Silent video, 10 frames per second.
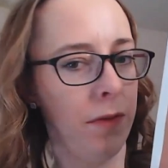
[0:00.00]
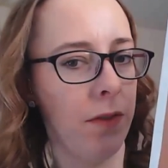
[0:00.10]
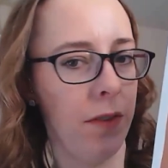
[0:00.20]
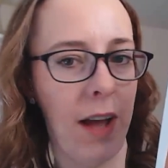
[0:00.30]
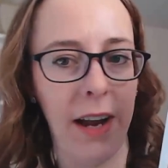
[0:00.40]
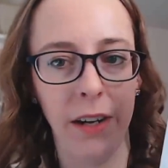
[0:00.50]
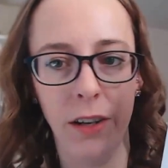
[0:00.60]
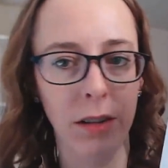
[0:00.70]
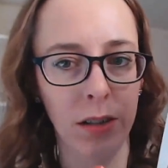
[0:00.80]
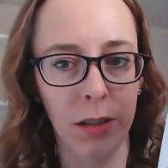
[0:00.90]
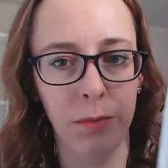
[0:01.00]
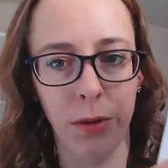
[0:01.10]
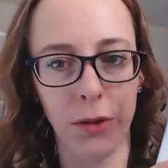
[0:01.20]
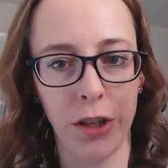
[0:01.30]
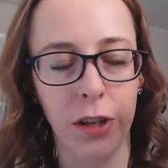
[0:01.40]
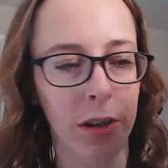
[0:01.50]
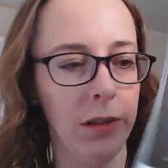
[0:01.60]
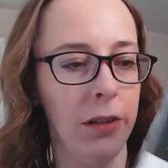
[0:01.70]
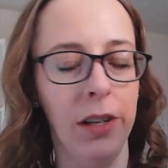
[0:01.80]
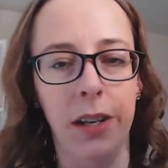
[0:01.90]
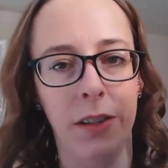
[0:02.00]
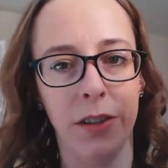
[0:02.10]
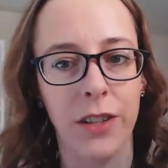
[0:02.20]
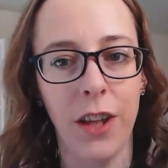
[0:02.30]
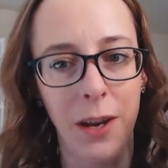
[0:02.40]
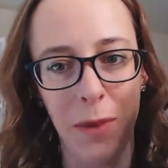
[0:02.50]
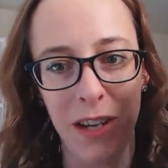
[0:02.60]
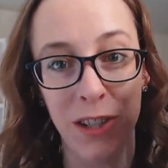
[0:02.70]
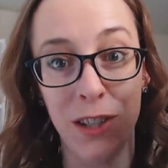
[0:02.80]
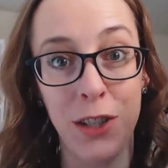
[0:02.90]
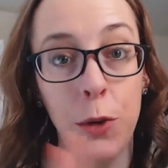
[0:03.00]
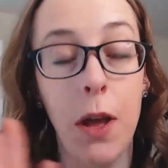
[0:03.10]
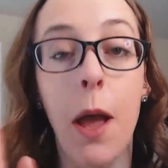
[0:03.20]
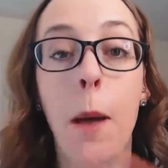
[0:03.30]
flyer, brochure. There's a lot of pages to it,